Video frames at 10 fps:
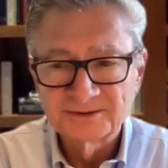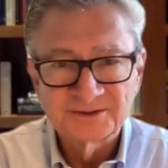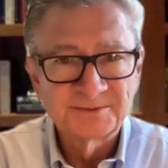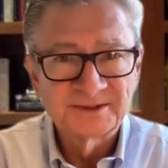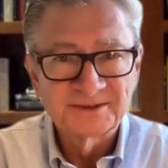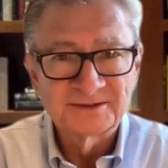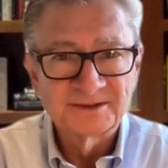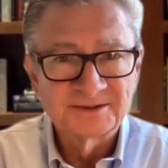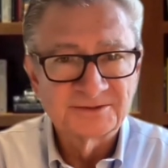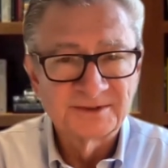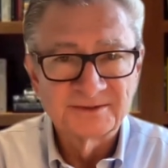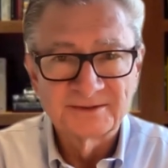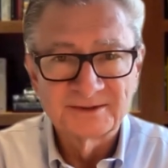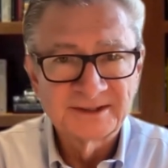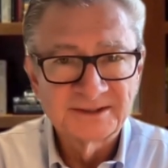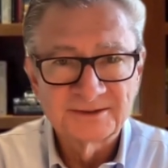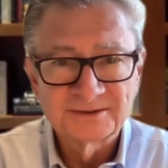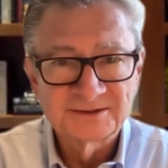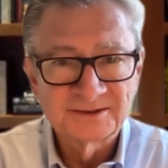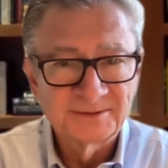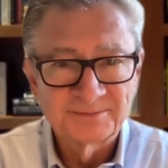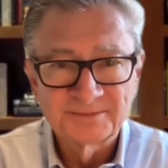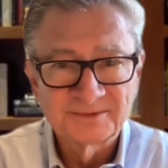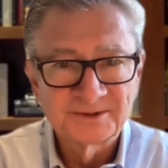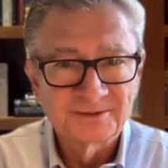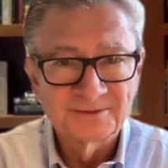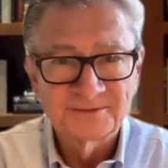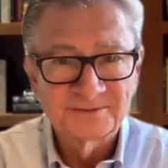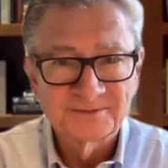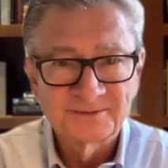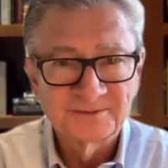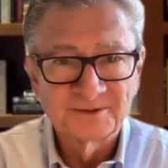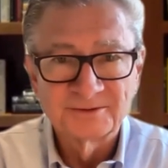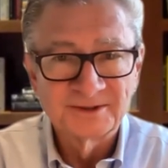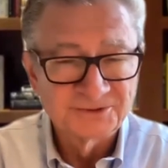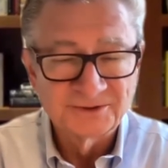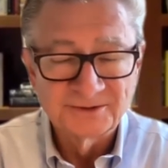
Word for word: Mm-hmm. It's been it's been linked to sleep. You know, as you